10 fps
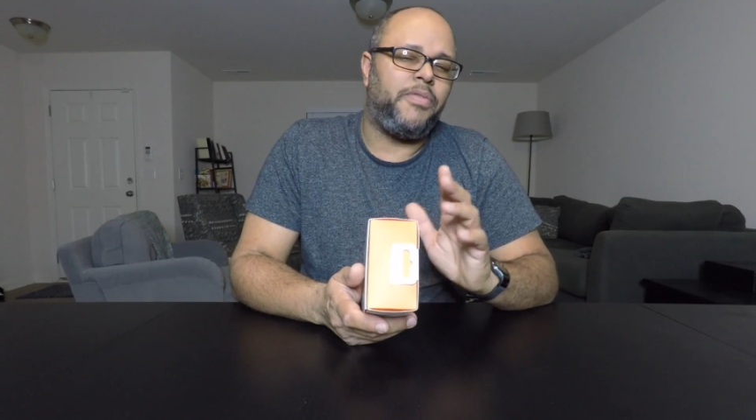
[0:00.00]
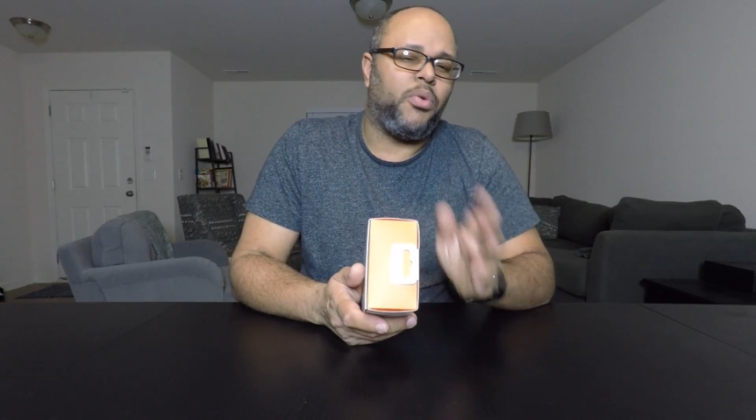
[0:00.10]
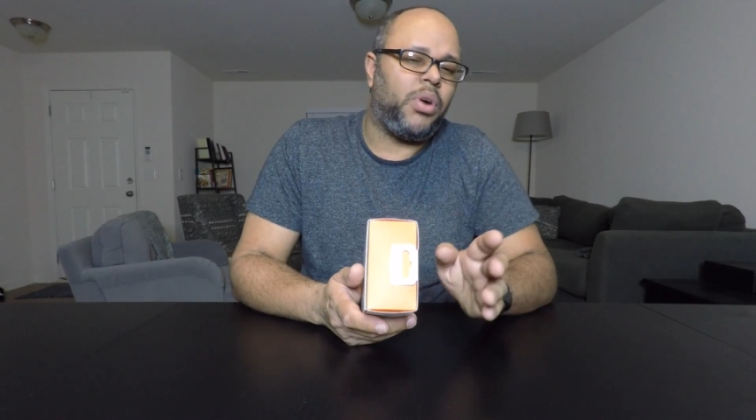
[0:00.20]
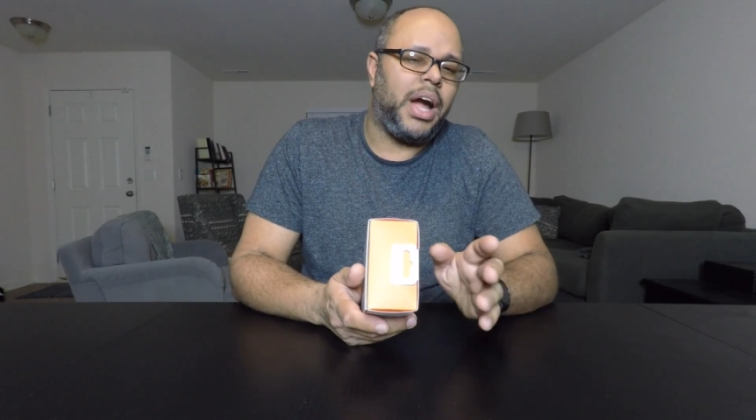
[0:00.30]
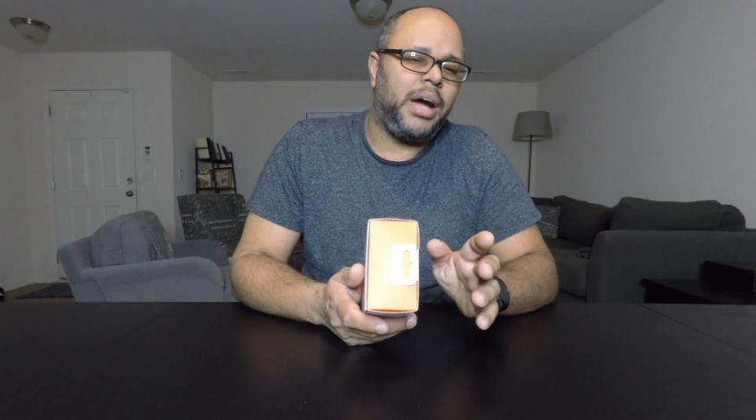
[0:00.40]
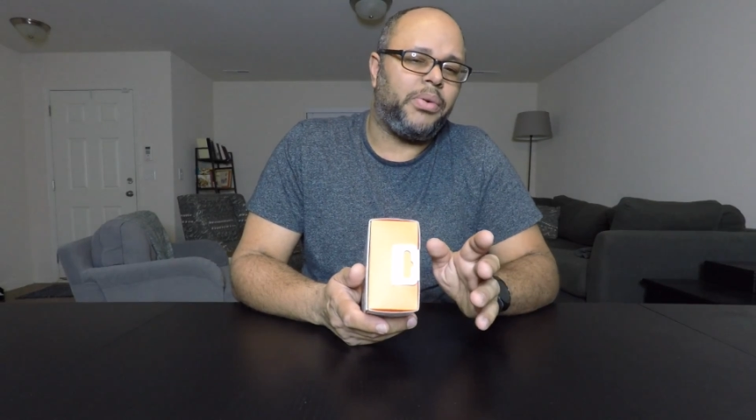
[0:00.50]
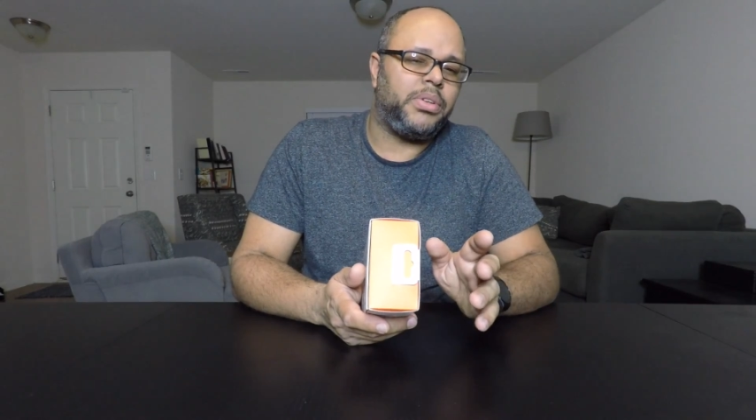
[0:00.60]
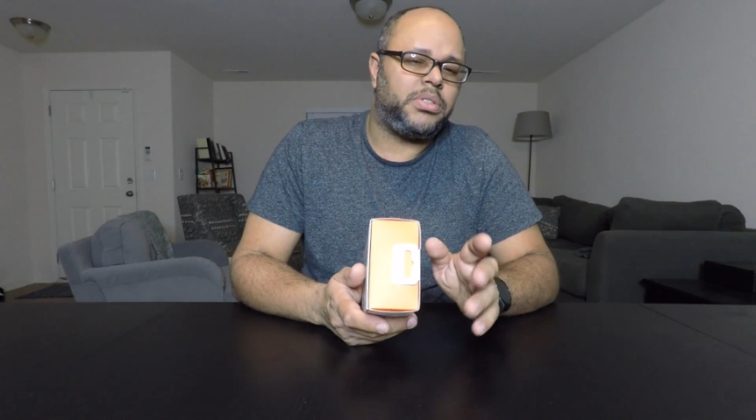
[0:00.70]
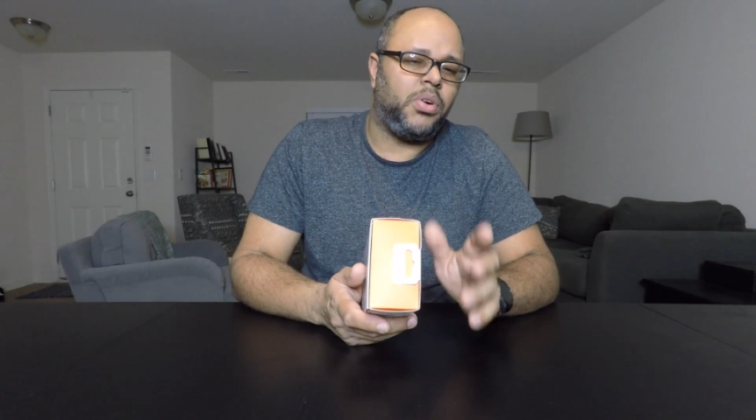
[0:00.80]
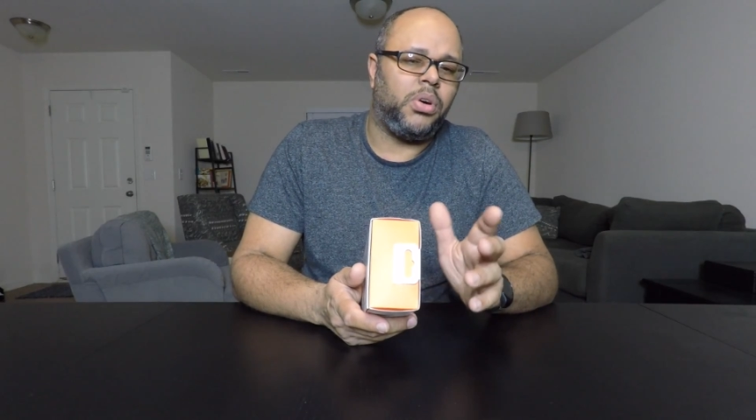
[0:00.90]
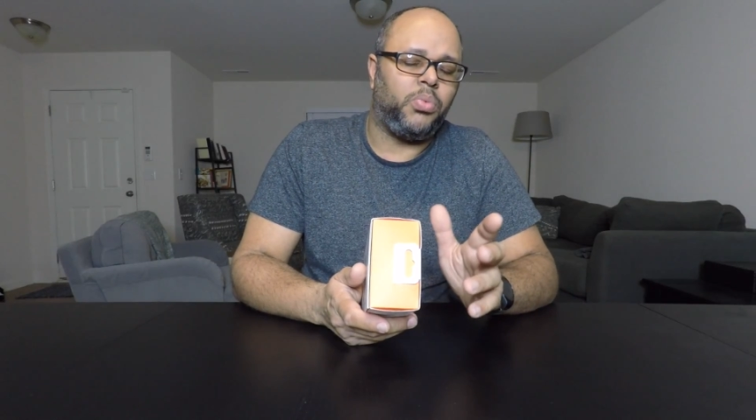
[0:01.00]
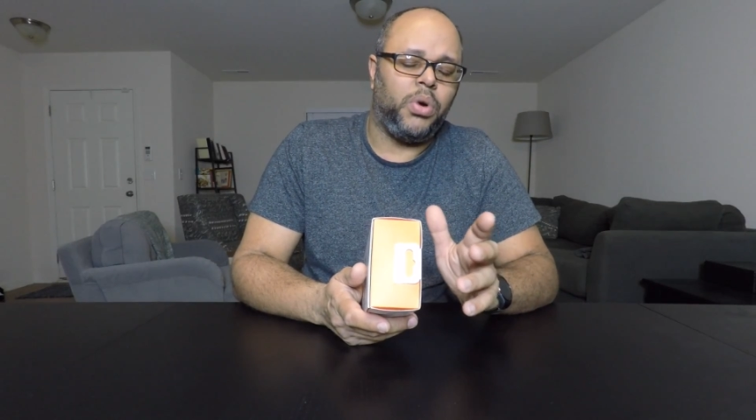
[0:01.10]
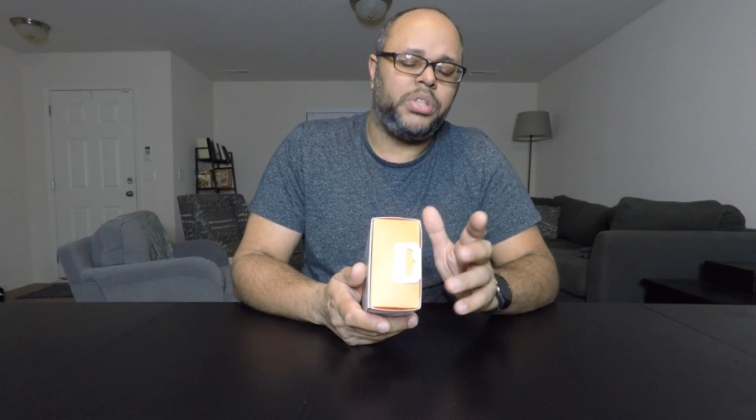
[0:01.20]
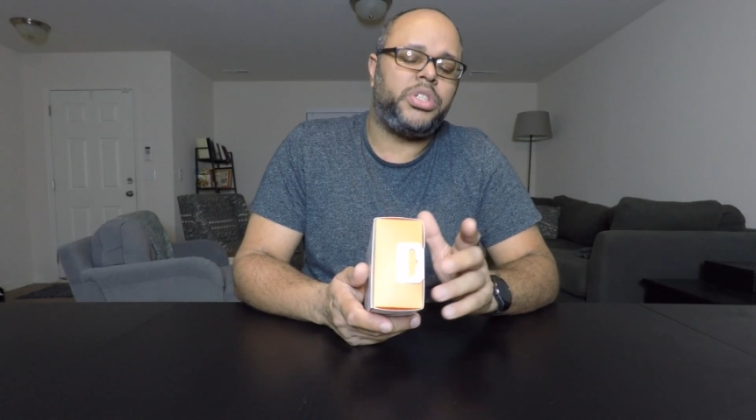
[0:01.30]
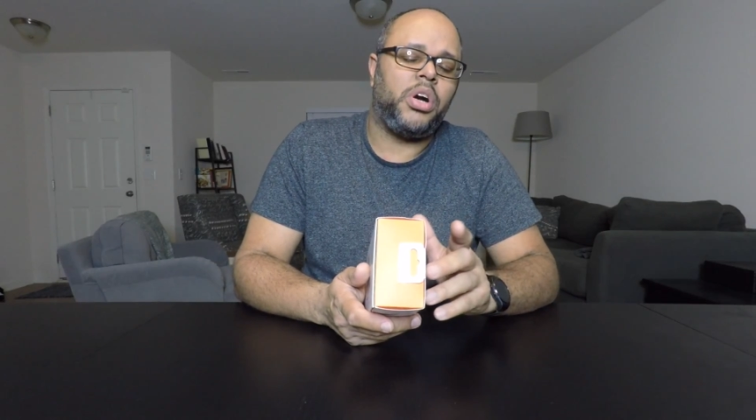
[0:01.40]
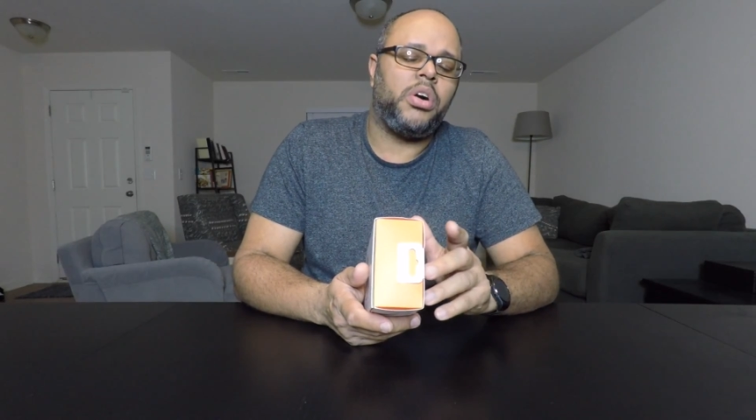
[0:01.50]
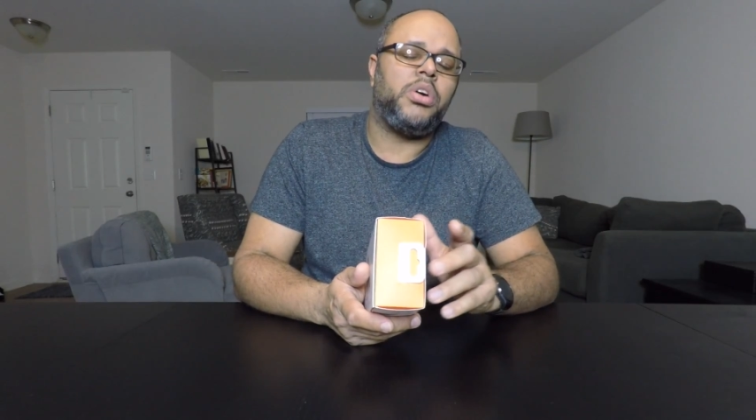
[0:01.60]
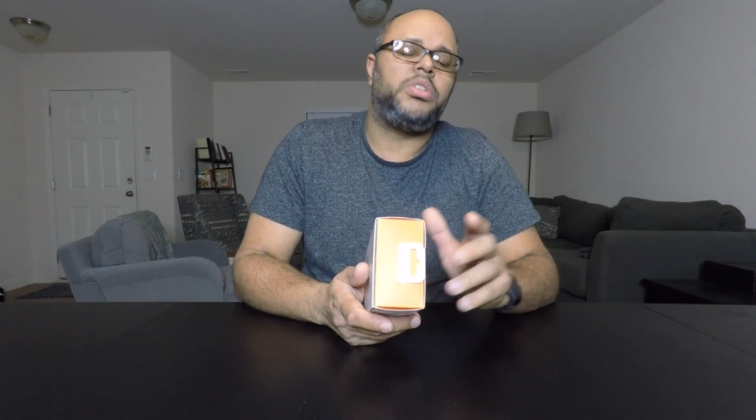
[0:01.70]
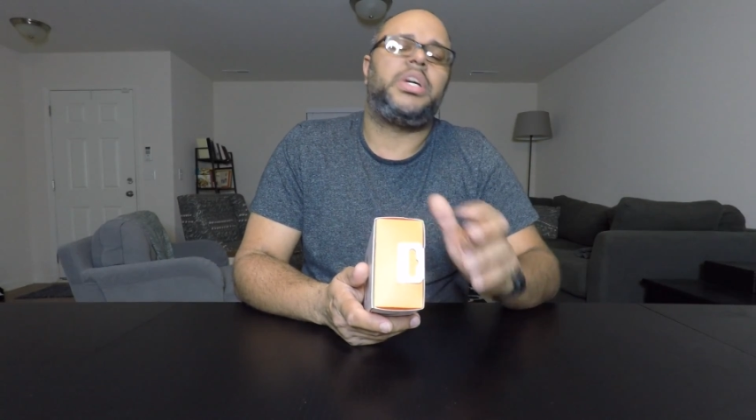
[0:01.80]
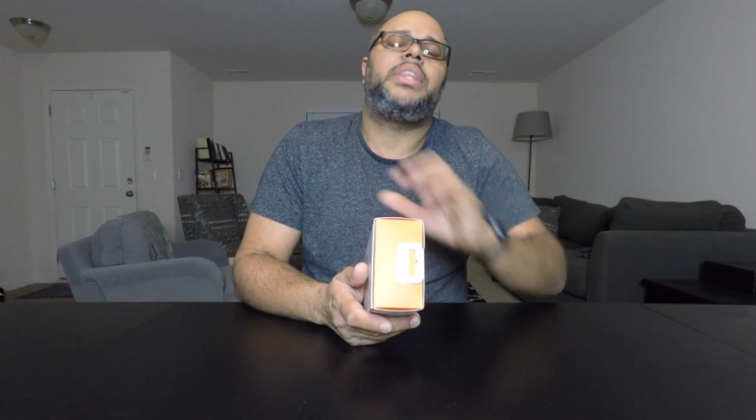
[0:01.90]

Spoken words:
4 hours on one charge,